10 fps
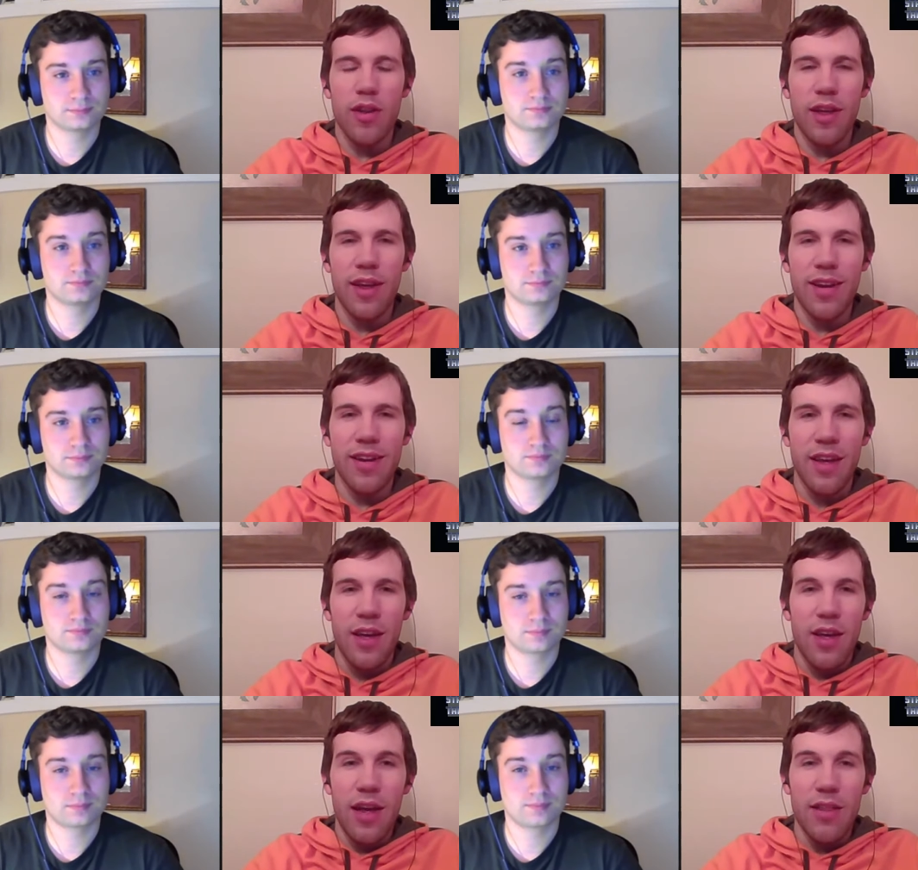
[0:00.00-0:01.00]
Speaker 1: And
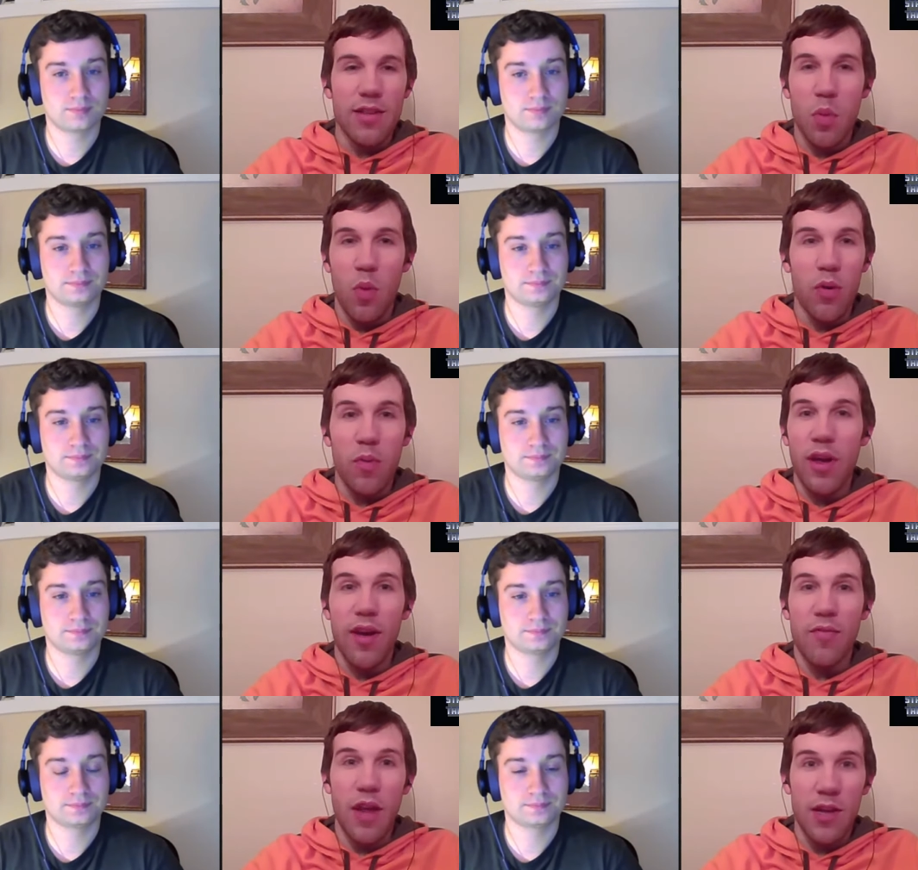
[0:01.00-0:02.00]
at this point, we
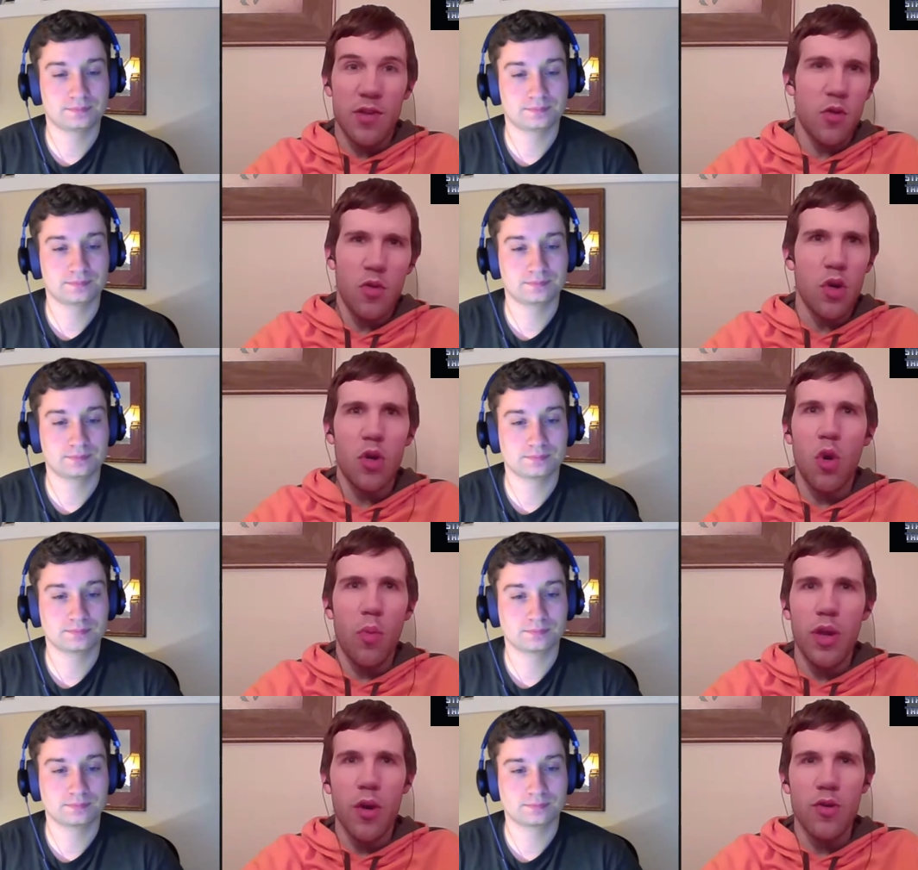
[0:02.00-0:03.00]
have Dantzler and
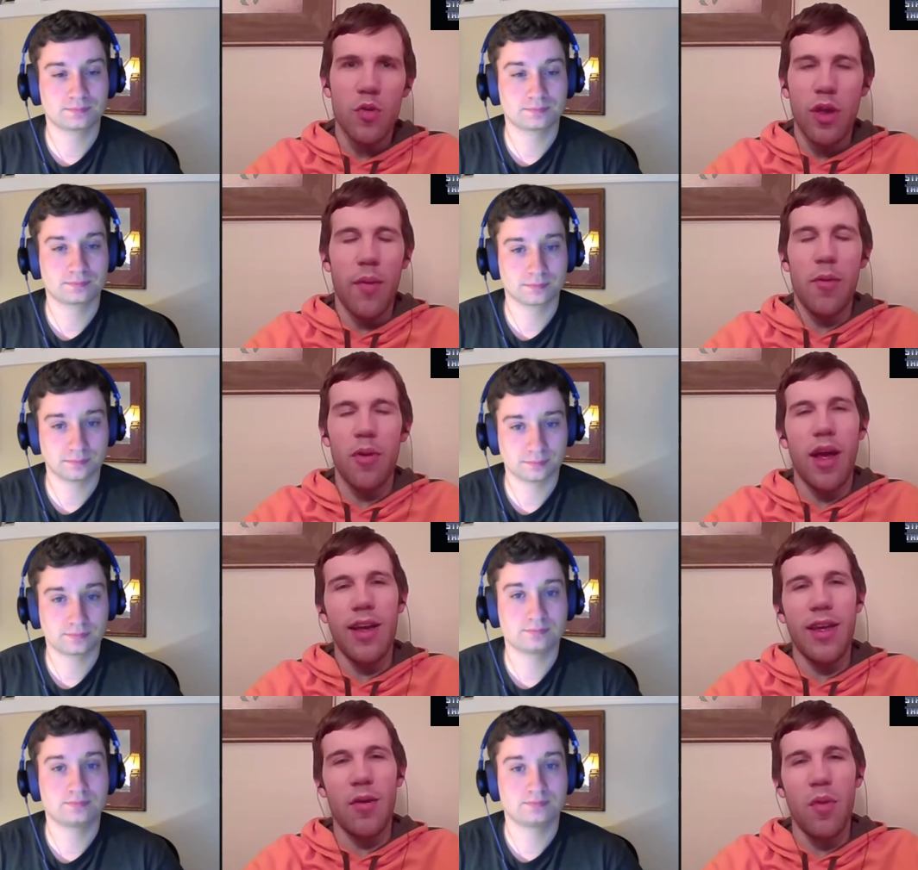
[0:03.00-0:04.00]
nobody else really. I mean, I
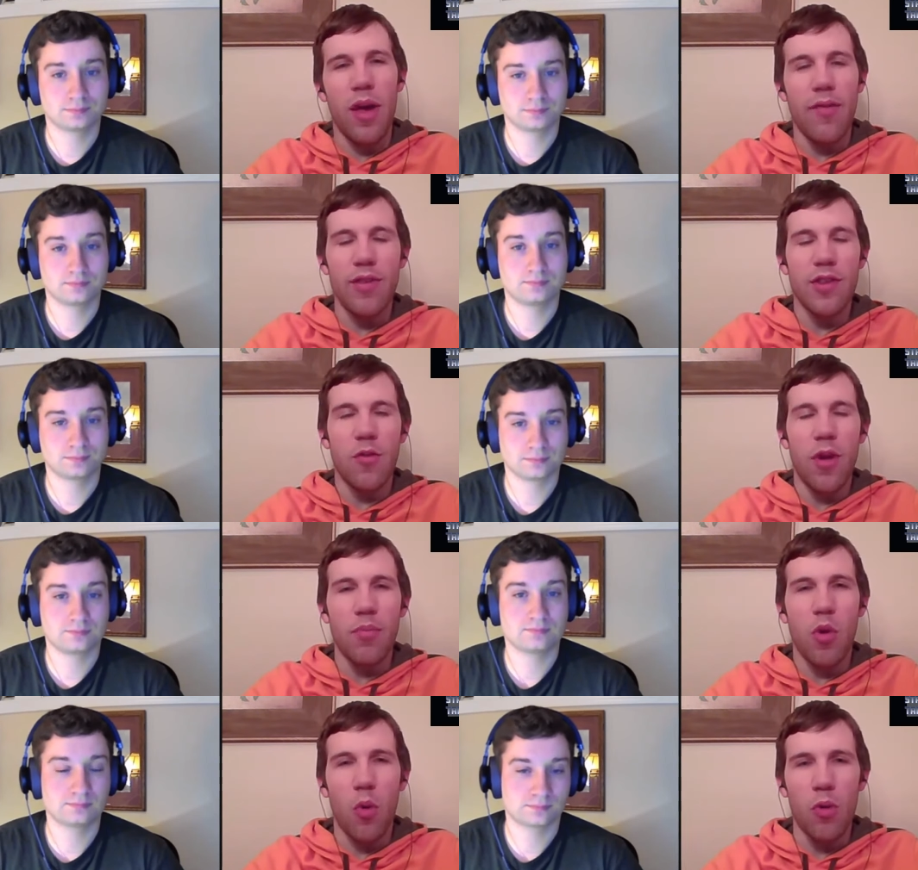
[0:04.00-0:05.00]
get we have these other
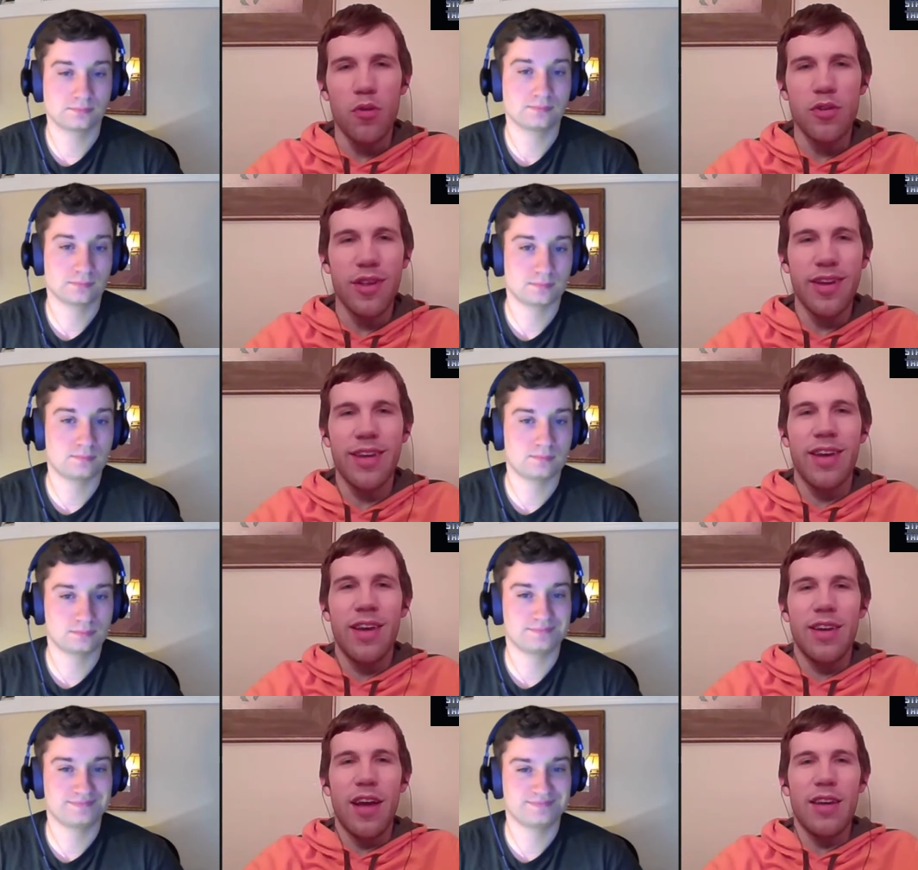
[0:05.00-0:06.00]
depth corners like
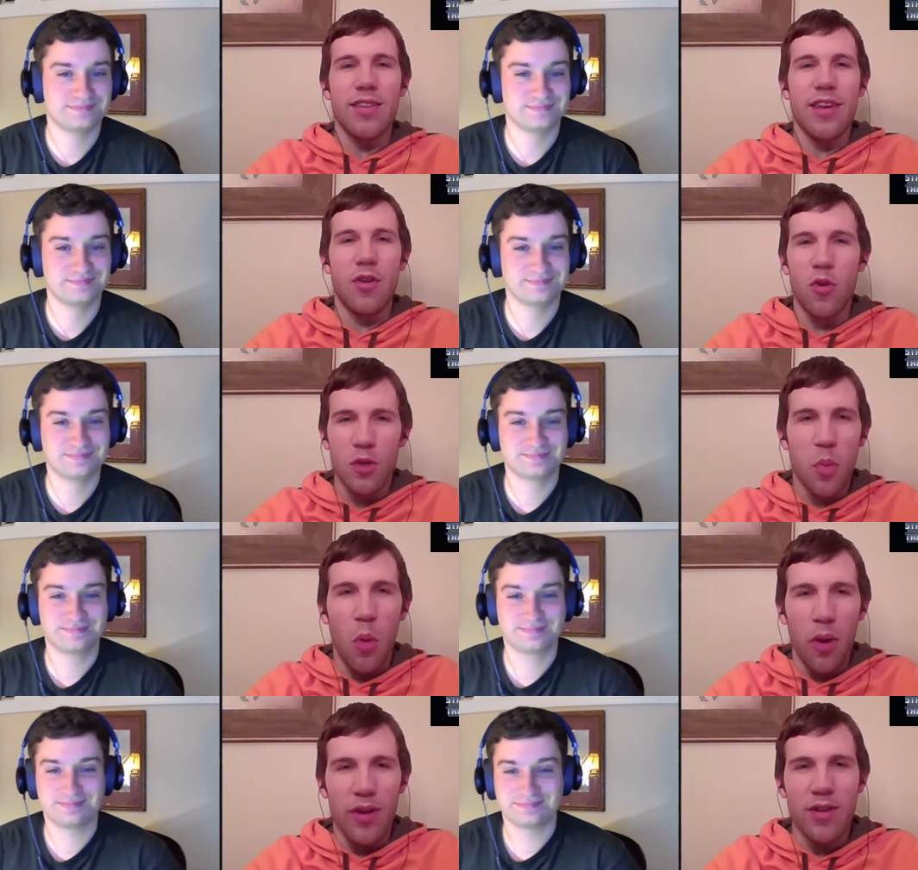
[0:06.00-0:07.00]
guys like Kris
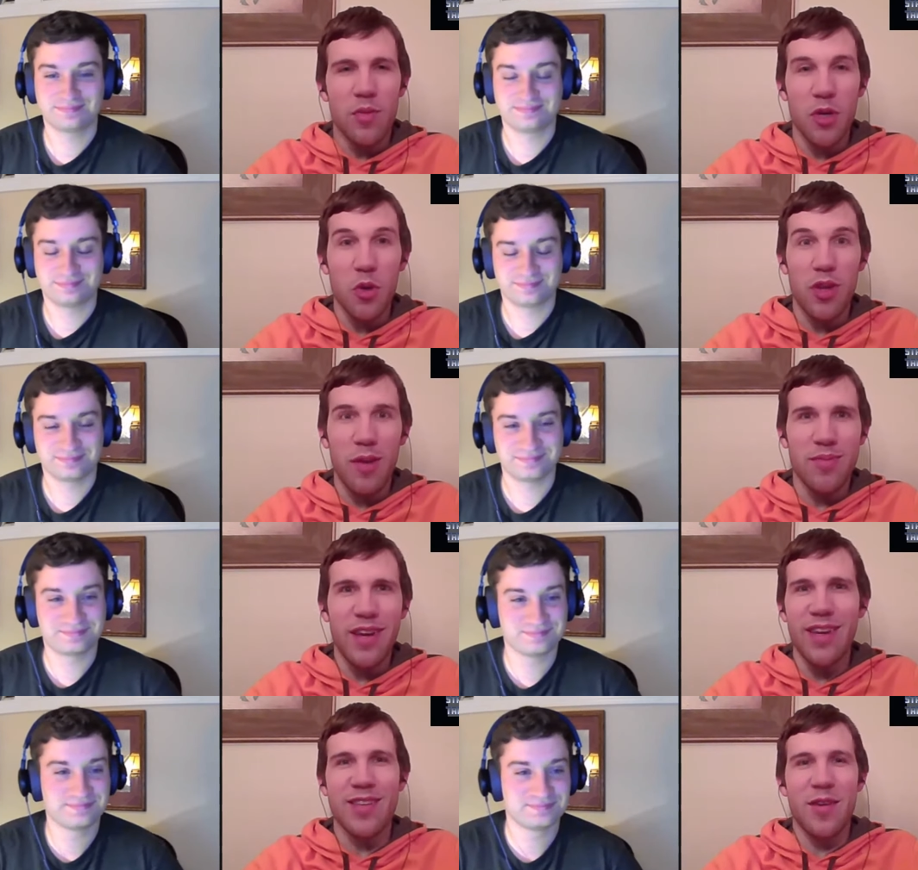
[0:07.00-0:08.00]
Boyd, special teams
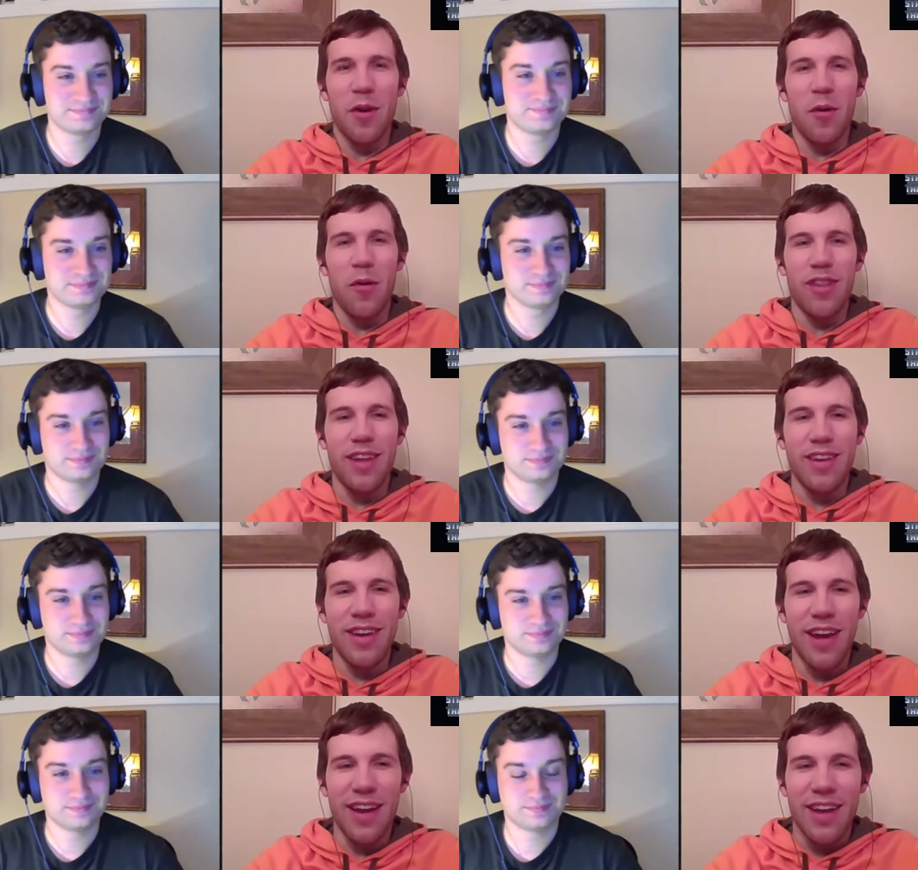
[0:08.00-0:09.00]
ace, you know, and then you
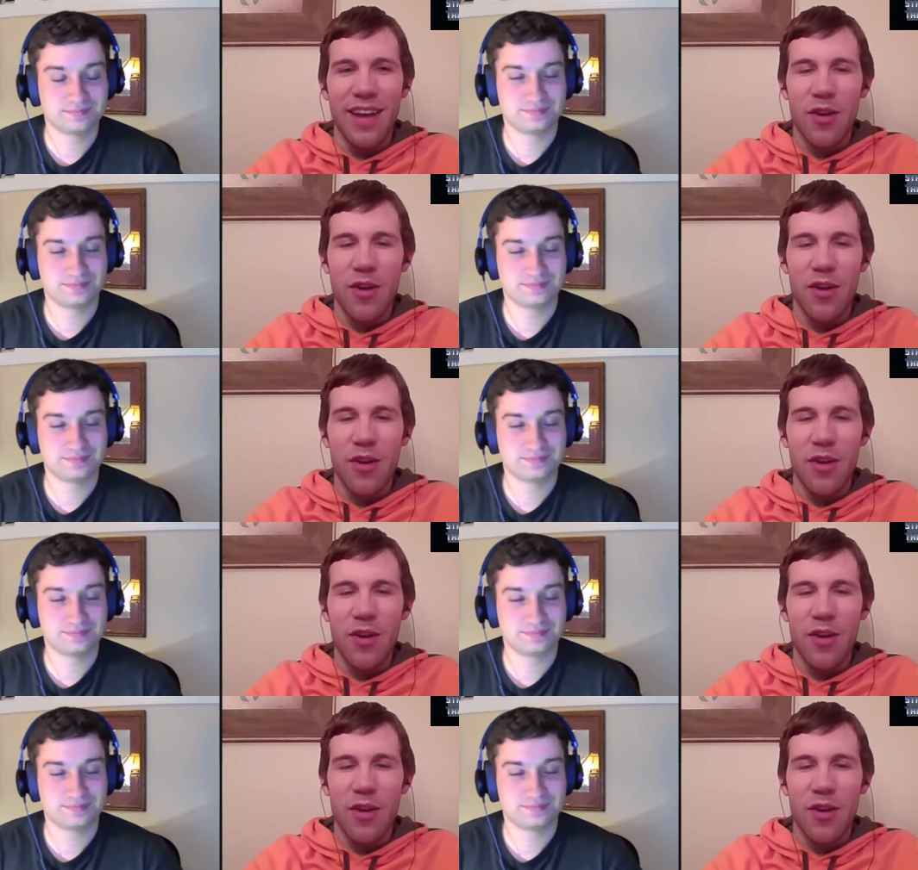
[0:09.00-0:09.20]
got